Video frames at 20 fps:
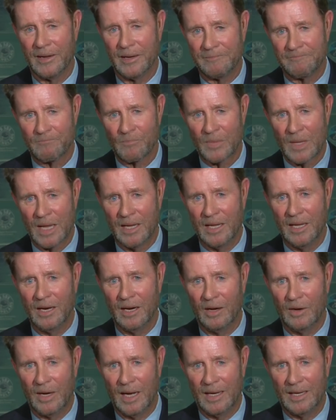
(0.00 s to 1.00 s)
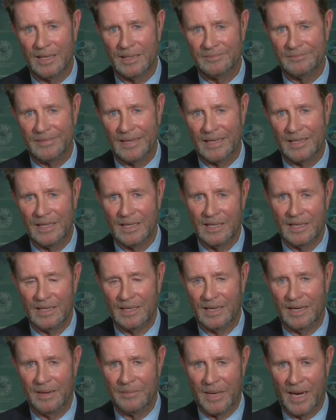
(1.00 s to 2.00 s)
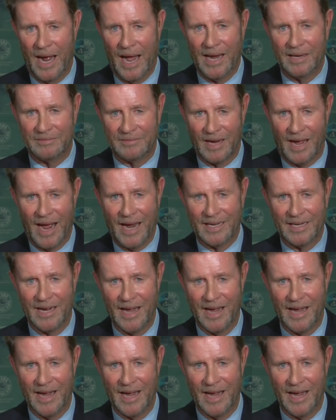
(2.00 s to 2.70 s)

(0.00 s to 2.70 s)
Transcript: And, I